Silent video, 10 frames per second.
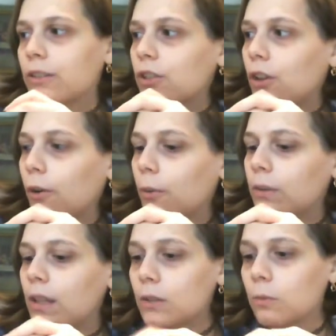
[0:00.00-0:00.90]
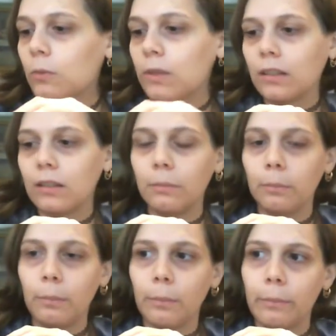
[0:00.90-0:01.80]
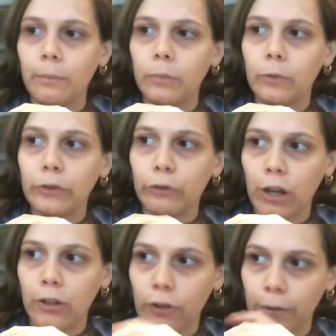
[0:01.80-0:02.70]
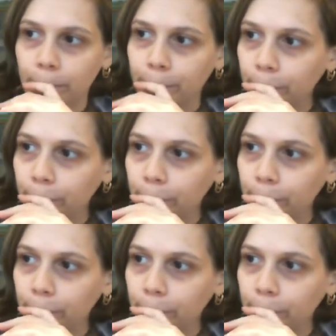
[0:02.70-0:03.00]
So this one was a little stranger.